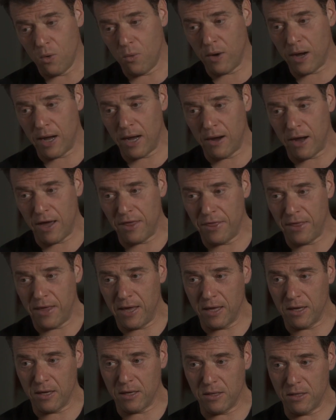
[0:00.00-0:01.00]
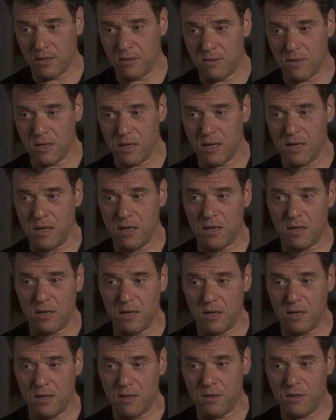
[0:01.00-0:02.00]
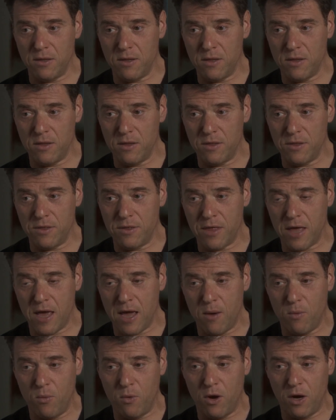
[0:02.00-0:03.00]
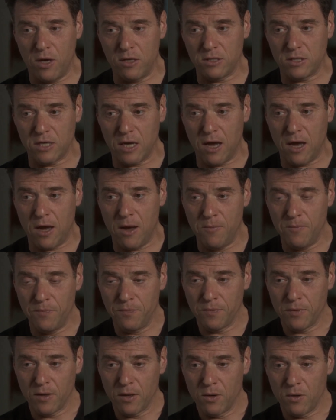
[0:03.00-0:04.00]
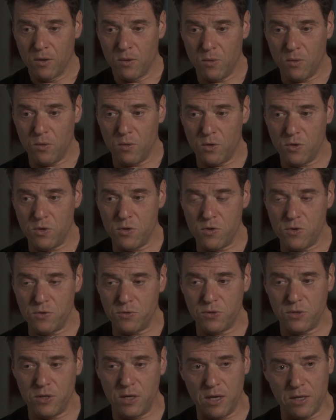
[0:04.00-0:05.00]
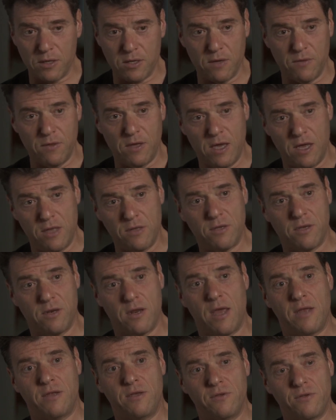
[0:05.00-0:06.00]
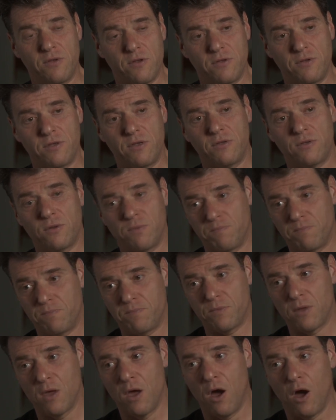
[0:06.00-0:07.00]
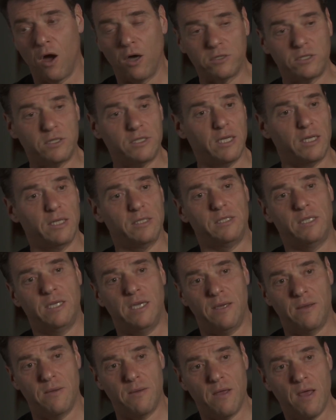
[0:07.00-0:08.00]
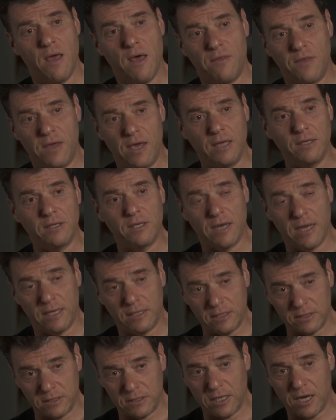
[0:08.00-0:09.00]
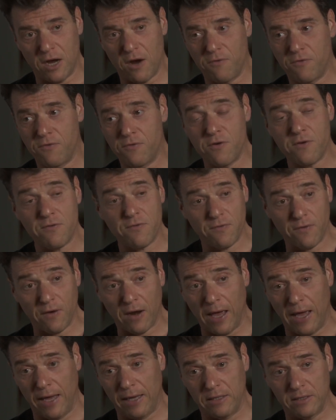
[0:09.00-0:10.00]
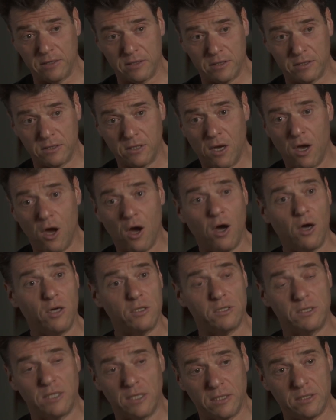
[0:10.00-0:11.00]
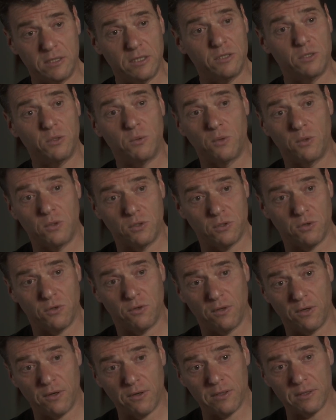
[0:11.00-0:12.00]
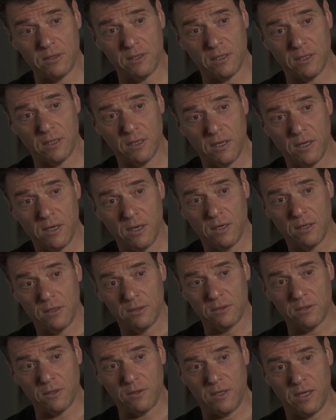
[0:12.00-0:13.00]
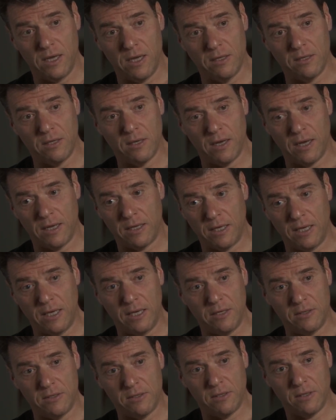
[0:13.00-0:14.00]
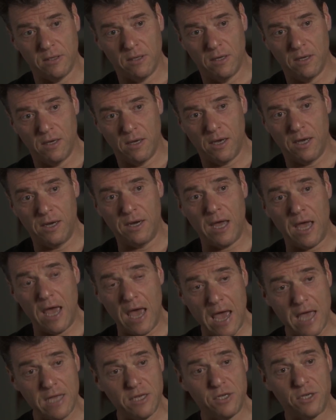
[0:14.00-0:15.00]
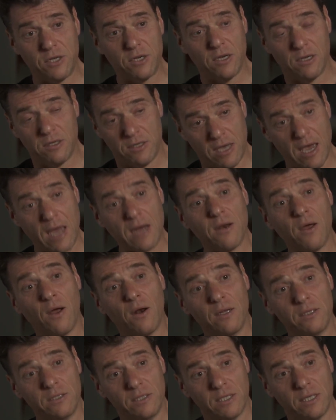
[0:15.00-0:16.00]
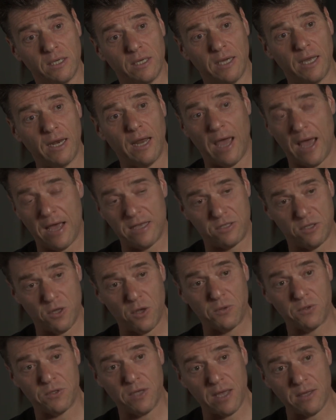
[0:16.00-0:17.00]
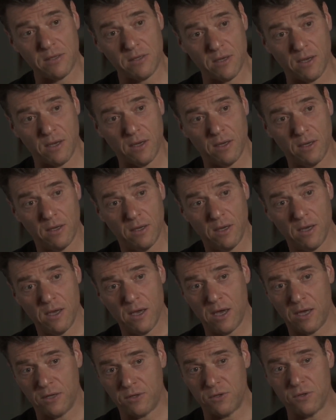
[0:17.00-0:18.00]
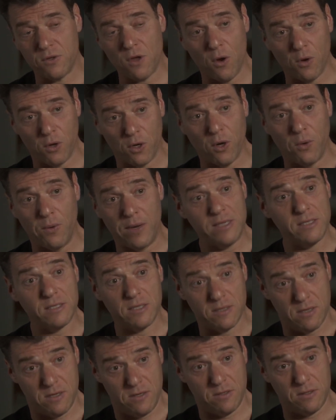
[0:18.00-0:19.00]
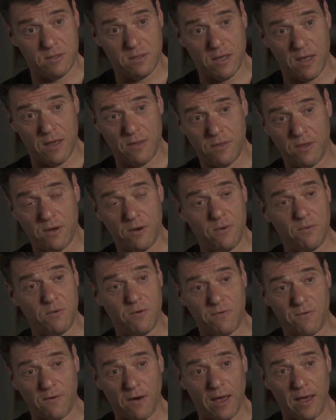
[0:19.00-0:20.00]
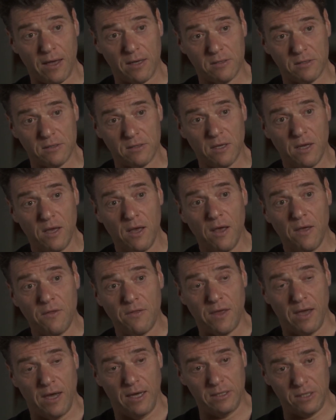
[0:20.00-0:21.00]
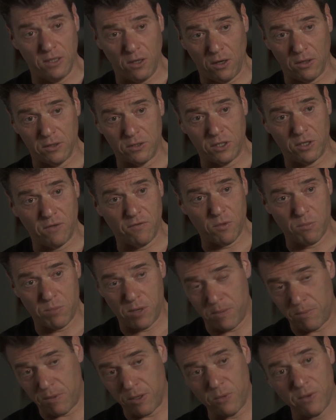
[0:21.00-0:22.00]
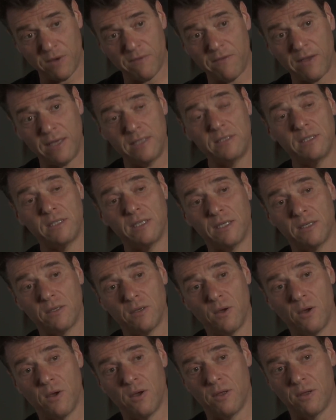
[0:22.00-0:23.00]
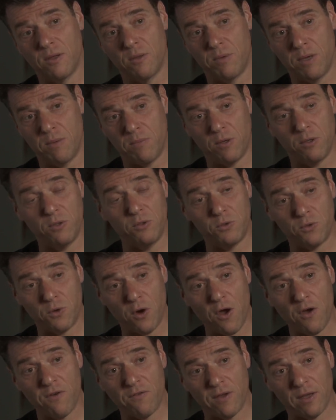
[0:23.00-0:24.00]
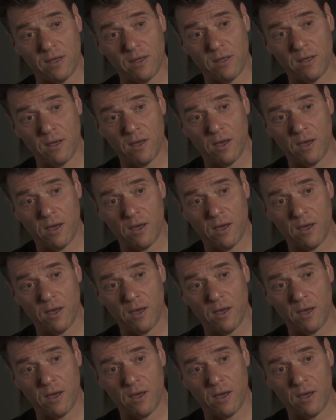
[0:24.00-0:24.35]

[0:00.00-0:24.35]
Well, I think there was a... You see it in the internet, is there's this hostility. The internet itself reflects a hostility towards authority. So the internet is an edge technology. It has no center. It's no coincidence, then, that it reflects the ideology of the people who invented it, the people who drove it.